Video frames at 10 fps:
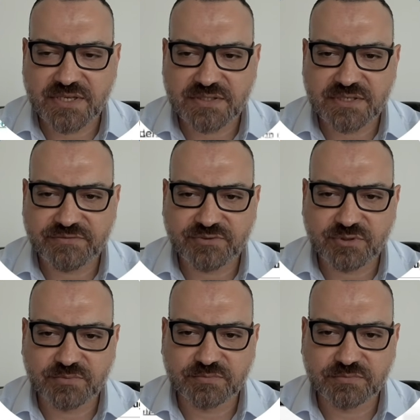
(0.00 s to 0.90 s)
data
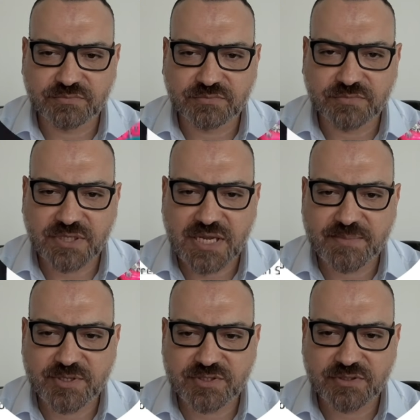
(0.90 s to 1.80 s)
from
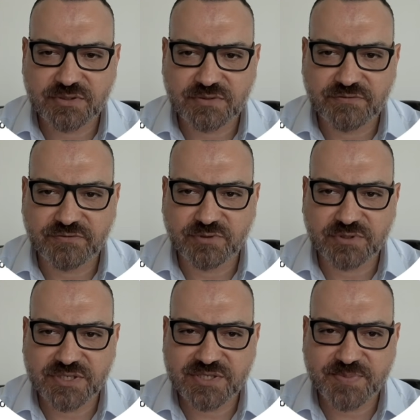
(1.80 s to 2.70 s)
Amazon for
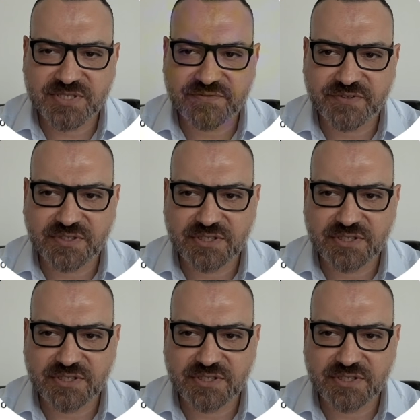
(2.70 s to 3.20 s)
this specific